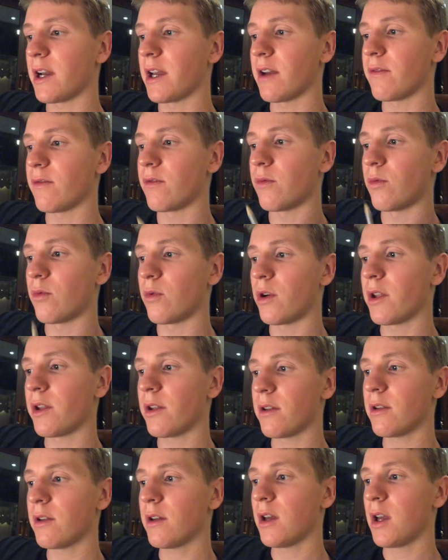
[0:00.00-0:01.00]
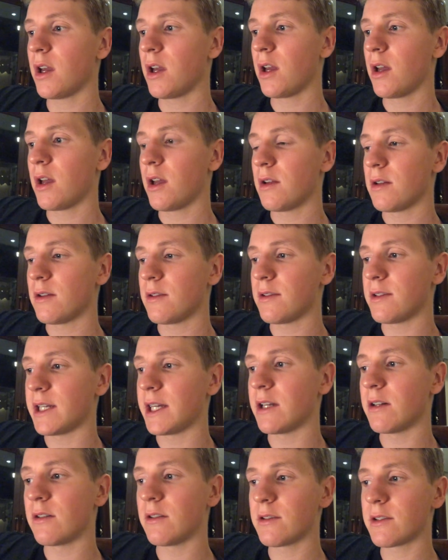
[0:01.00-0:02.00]
have one
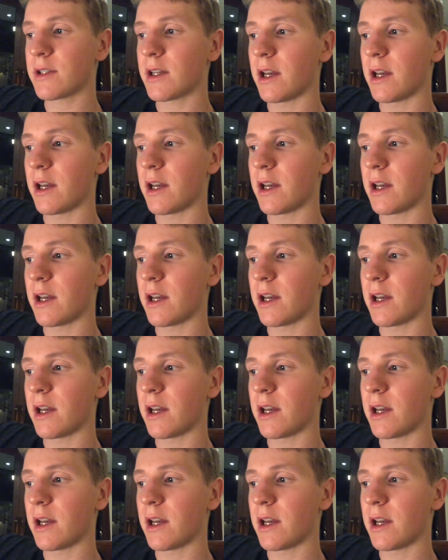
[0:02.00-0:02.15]
sales